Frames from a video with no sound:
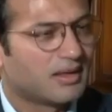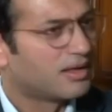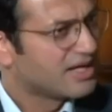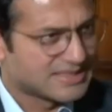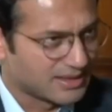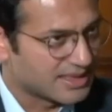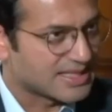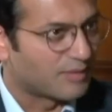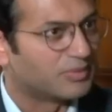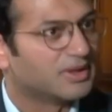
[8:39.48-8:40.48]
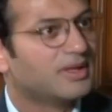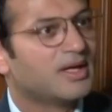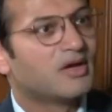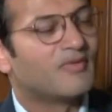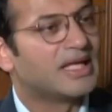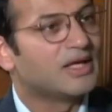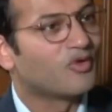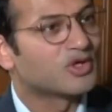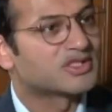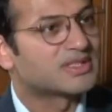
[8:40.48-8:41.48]
recent example, when he
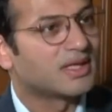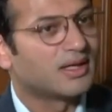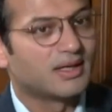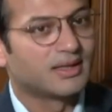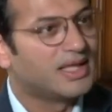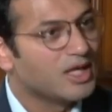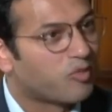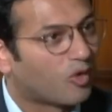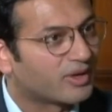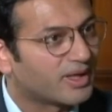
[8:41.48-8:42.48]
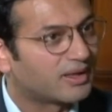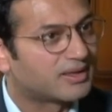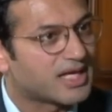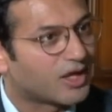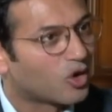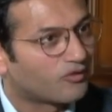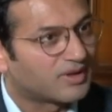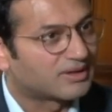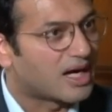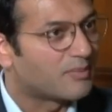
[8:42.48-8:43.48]
was deboarded, taken off
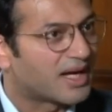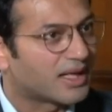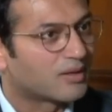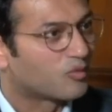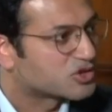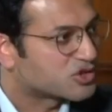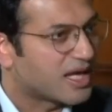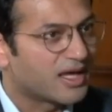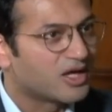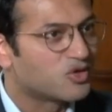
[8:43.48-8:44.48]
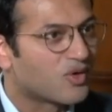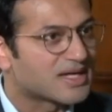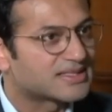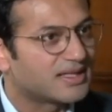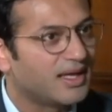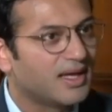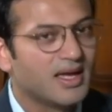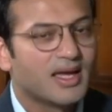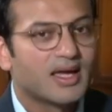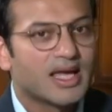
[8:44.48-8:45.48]
the tarmac, was taken into custody,
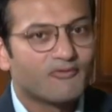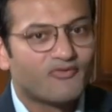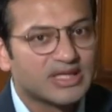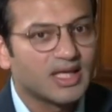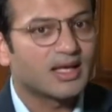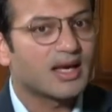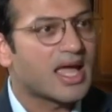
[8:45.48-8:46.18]
within